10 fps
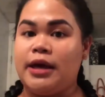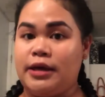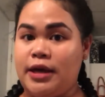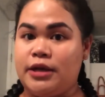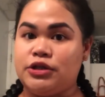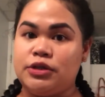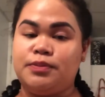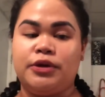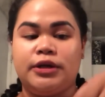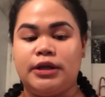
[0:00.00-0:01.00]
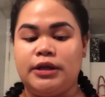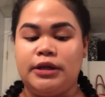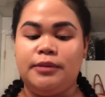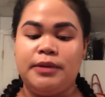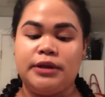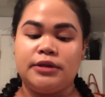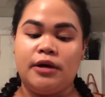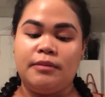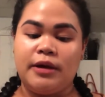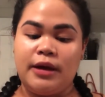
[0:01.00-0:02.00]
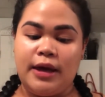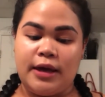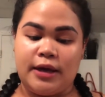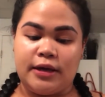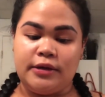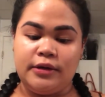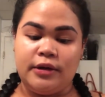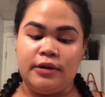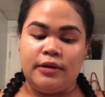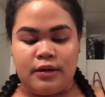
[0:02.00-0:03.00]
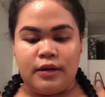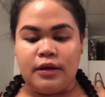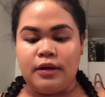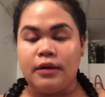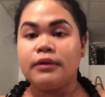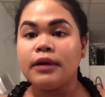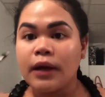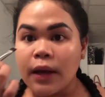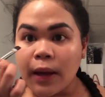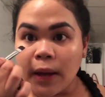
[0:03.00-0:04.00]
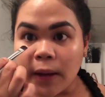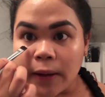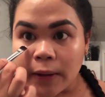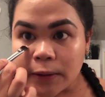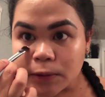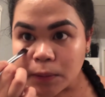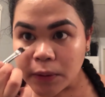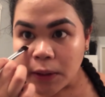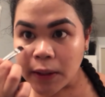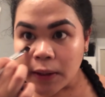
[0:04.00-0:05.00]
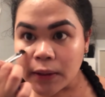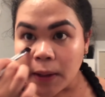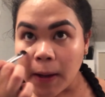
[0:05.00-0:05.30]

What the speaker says: again just put it a little bit on my hand, and I just put it